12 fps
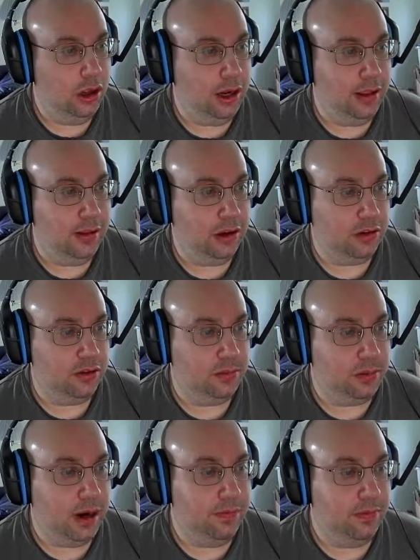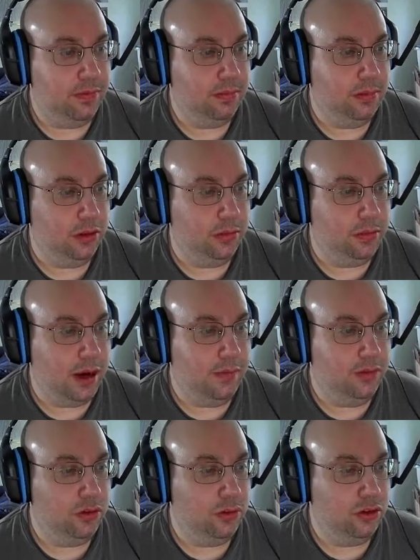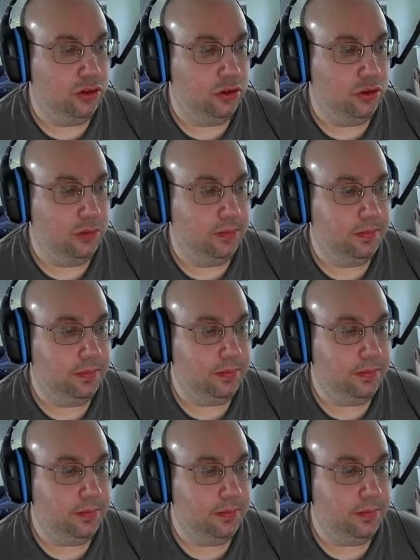I think I'll just build the private tuition room.